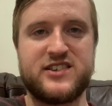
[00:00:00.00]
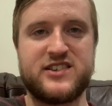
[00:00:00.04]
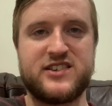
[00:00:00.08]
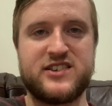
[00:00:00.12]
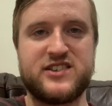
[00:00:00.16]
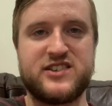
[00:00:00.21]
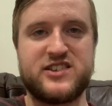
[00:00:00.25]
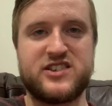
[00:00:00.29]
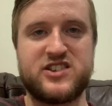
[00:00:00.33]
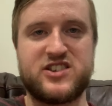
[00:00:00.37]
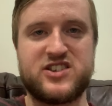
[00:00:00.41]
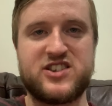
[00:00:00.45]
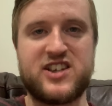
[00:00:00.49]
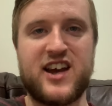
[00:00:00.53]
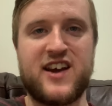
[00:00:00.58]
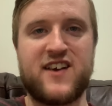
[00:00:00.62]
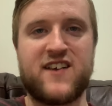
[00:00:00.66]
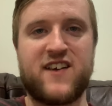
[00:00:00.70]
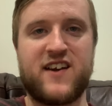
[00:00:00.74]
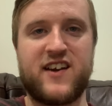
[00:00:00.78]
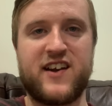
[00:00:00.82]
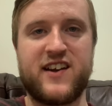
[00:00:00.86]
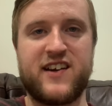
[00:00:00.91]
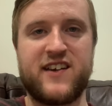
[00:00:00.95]

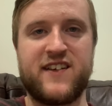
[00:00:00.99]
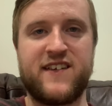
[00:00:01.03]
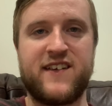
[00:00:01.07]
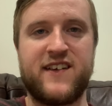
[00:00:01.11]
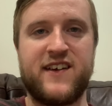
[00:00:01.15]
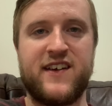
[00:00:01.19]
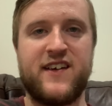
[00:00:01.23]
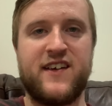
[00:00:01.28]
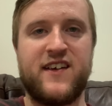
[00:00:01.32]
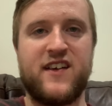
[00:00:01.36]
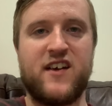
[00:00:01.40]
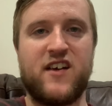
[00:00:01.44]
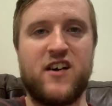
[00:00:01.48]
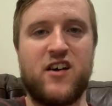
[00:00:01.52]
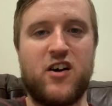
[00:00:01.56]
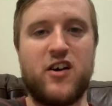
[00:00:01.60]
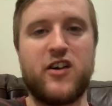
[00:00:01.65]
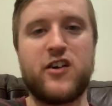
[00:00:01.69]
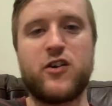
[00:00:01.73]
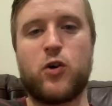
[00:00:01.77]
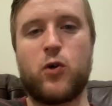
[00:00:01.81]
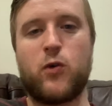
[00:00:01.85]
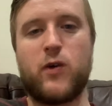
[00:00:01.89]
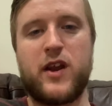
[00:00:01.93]
7. I
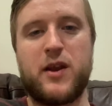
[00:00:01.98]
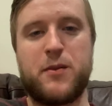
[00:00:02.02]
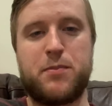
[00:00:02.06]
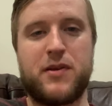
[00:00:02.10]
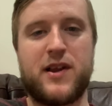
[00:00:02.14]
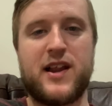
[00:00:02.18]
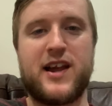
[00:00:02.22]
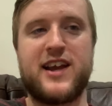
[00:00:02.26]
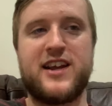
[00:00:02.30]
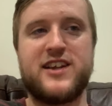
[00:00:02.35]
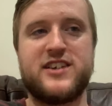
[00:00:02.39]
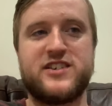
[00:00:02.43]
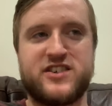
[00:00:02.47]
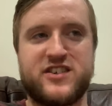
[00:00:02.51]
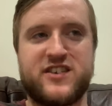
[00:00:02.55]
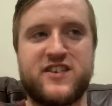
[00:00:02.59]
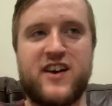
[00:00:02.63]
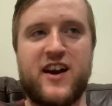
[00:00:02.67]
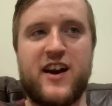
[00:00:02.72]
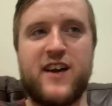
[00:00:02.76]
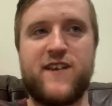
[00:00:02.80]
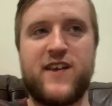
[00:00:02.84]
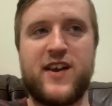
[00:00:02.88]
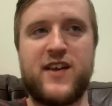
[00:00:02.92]
thought he played
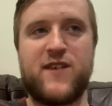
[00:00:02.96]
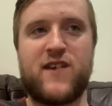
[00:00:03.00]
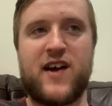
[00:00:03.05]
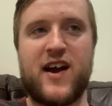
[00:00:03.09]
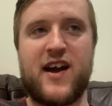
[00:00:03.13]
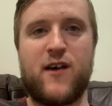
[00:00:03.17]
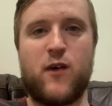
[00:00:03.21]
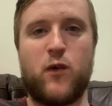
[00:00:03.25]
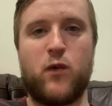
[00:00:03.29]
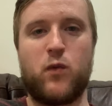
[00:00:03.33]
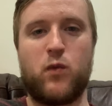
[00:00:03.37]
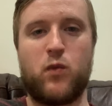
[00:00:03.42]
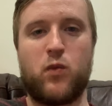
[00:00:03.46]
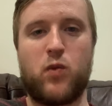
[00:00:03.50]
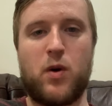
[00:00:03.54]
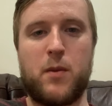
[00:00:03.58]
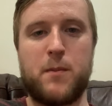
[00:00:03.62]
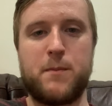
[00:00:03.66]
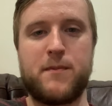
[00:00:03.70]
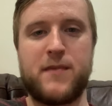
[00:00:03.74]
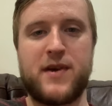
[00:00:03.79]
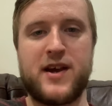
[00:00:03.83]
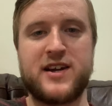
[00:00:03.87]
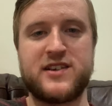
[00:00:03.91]
very well,
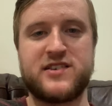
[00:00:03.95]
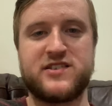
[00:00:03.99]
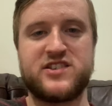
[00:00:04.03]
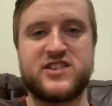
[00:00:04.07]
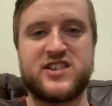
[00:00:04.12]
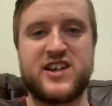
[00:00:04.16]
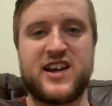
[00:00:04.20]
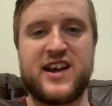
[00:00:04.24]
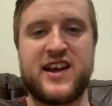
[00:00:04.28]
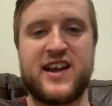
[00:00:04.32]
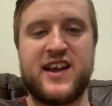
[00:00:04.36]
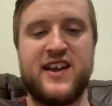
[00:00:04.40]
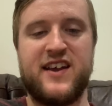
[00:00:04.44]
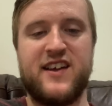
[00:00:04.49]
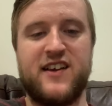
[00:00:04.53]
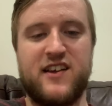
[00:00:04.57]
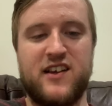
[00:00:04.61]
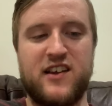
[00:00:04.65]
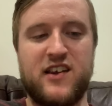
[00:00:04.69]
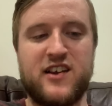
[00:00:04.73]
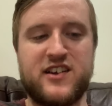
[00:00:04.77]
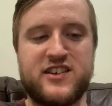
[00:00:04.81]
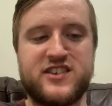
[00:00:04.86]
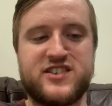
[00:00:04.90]
Wan-Bissaka.
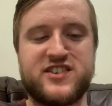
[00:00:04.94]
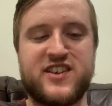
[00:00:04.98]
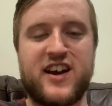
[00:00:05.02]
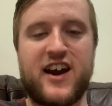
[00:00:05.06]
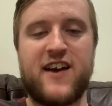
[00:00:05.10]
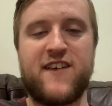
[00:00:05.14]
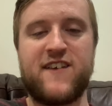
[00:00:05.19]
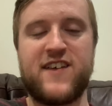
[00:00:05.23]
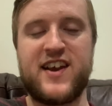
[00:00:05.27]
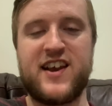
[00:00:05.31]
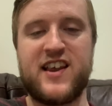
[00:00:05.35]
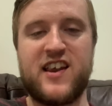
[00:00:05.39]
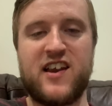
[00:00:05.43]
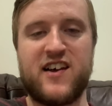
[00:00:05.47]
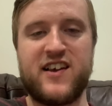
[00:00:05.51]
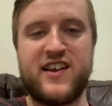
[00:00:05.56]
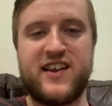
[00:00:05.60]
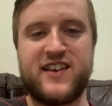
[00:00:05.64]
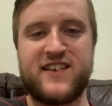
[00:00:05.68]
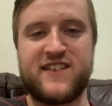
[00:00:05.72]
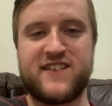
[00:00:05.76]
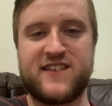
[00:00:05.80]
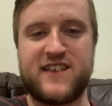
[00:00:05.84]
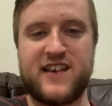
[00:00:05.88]
Looks very
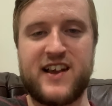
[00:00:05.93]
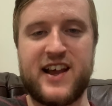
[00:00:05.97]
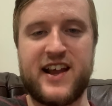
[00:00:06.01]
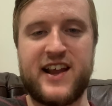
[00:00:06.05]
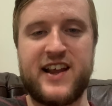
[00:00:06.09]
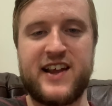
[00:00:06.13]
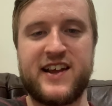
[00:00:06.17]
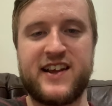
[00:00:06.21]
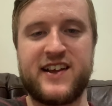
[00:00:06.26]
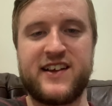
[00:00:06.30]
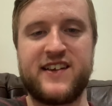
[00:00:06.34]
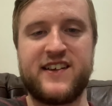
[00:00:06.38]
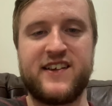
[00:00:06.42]
lively.